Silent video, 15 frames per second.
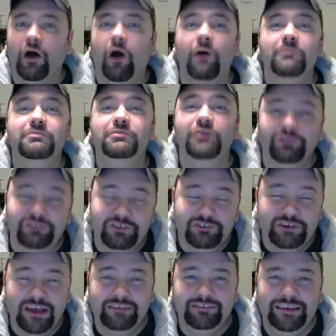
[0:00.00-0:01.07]
I'm not
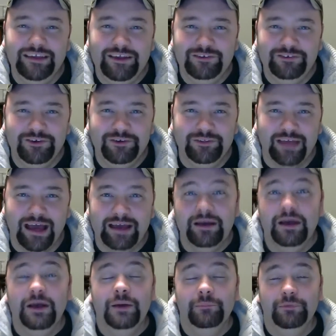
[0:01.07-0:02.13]
suggesting you do that,
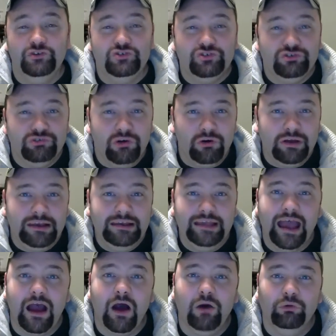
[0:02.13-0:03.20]
but try and
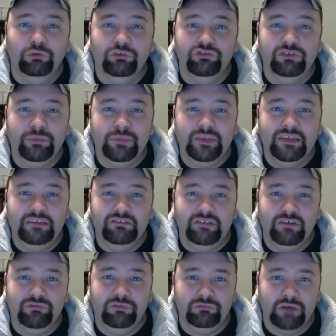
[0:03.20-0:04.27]
get hold of some of these
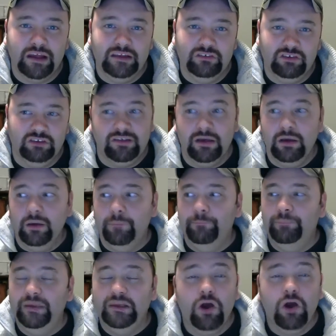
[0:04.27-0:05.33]
different ranges,
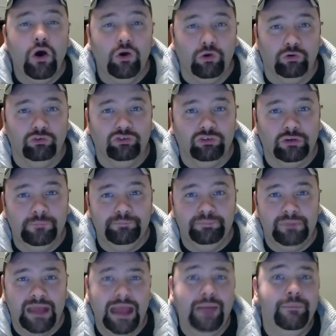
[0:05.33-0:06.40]
because
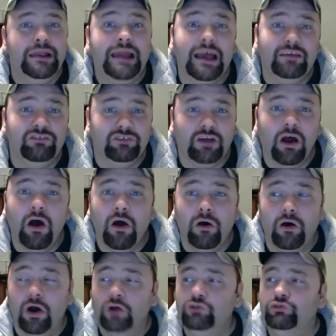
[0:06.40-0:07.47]
M&S
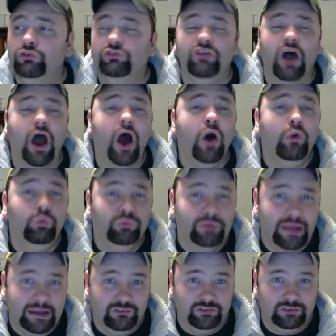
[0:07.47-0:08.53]
are across the whole
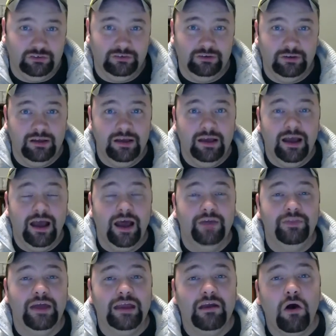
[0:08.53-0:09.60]
nation,
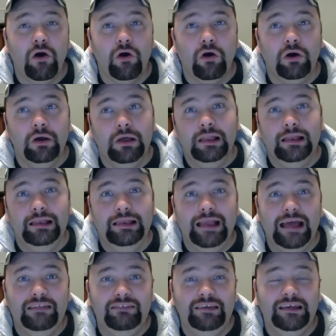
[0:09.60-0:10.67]
and they are
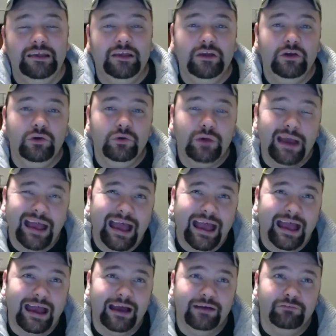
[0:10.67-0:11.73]
letting you
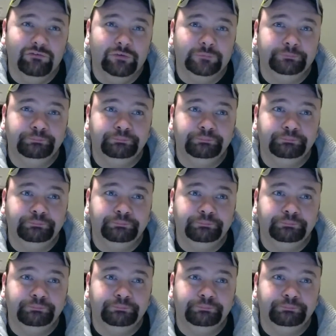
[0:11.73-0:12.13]
have